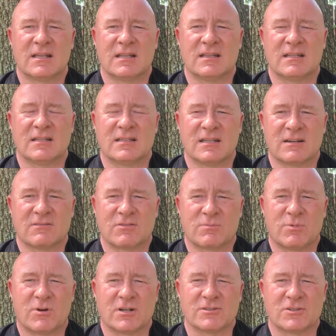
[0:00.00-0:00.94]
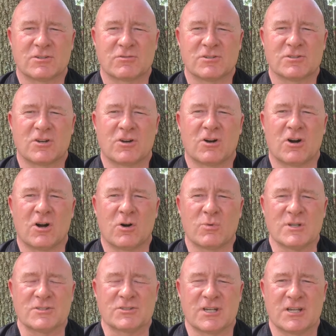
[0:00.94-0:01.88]
the dev repository is
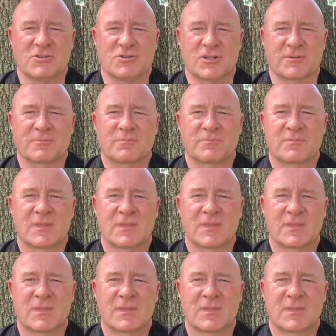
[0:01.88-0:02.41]
always changing.